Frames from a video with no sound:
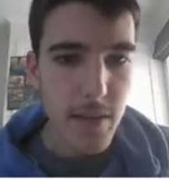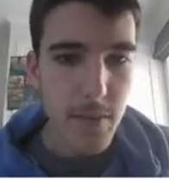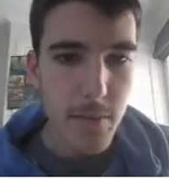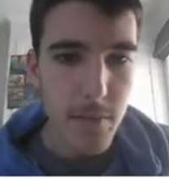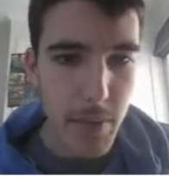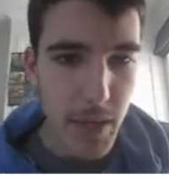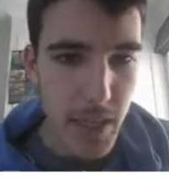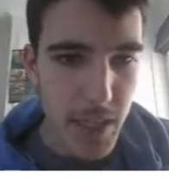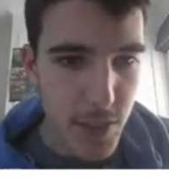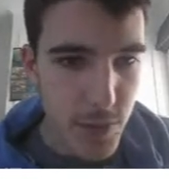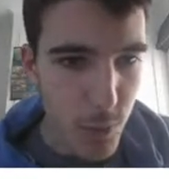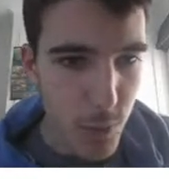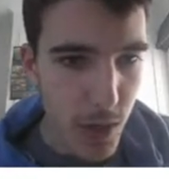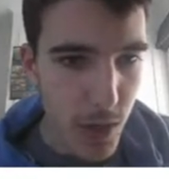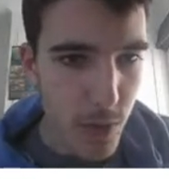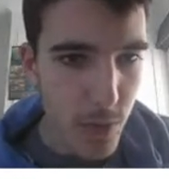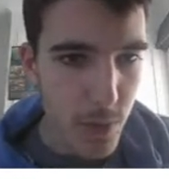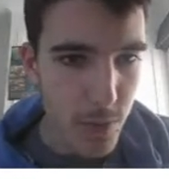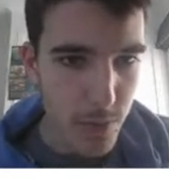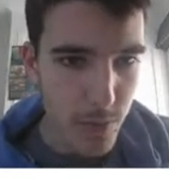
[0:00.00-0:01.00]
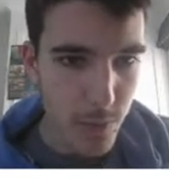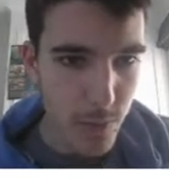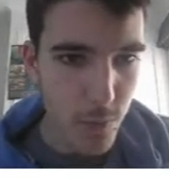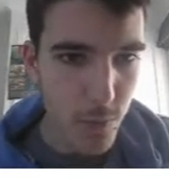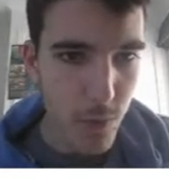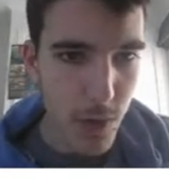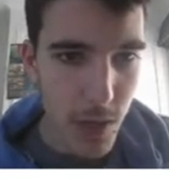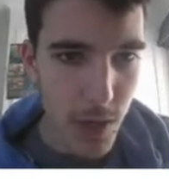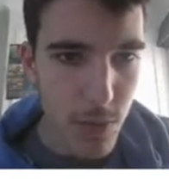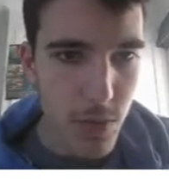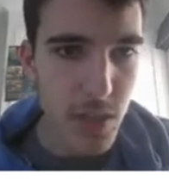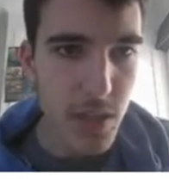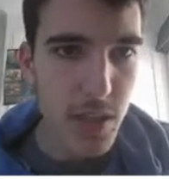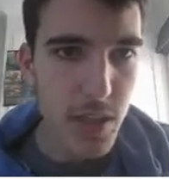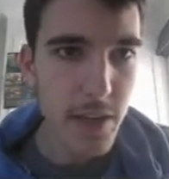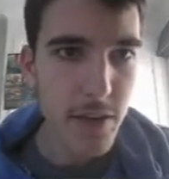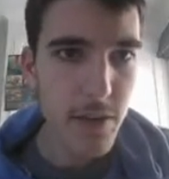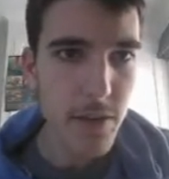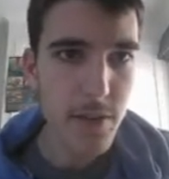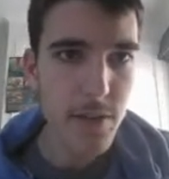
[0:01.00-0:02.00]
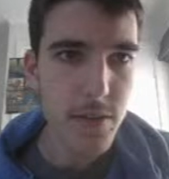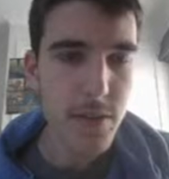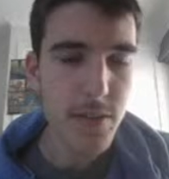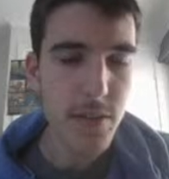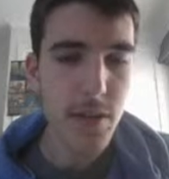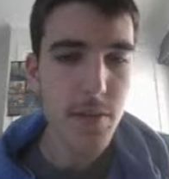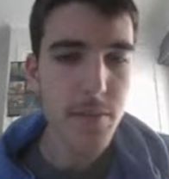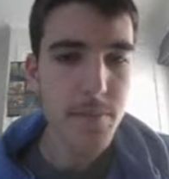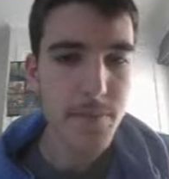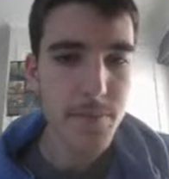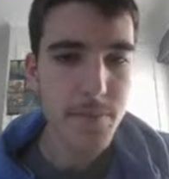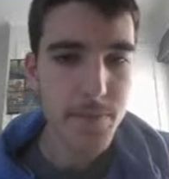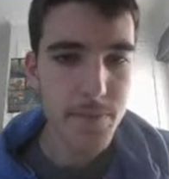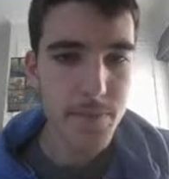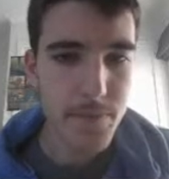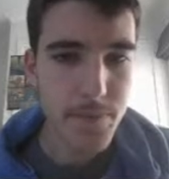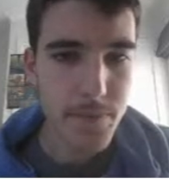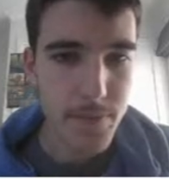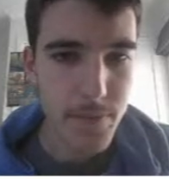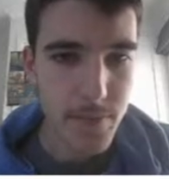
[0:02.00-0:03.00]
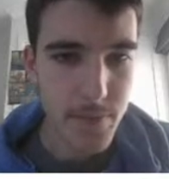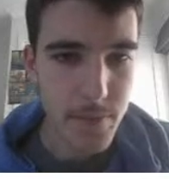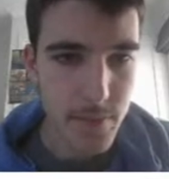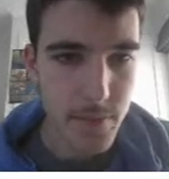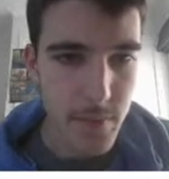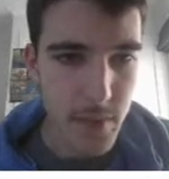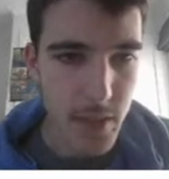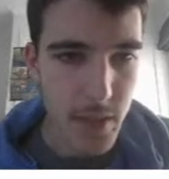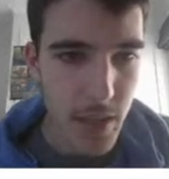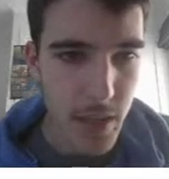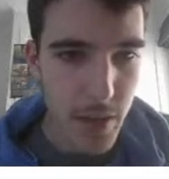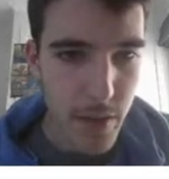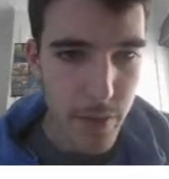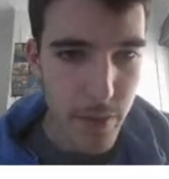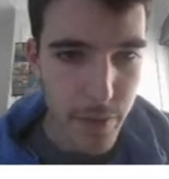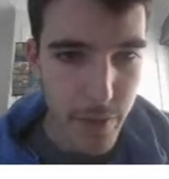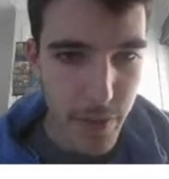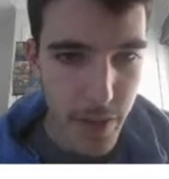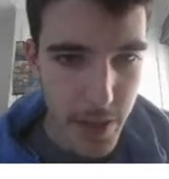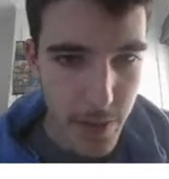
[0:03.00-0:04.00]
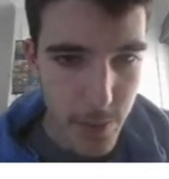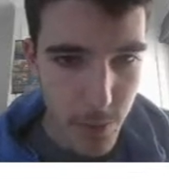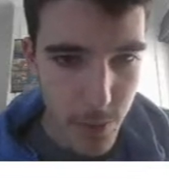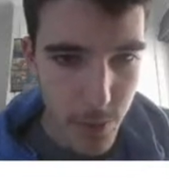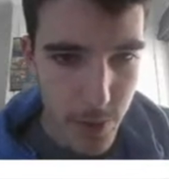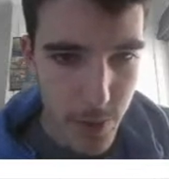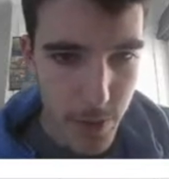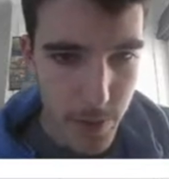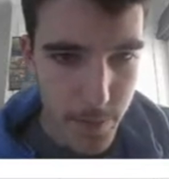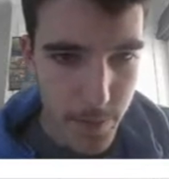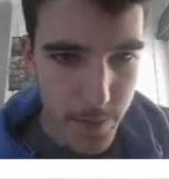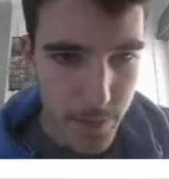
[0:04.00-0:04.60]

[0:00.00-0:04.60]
but it's well clear on top. Fleetwood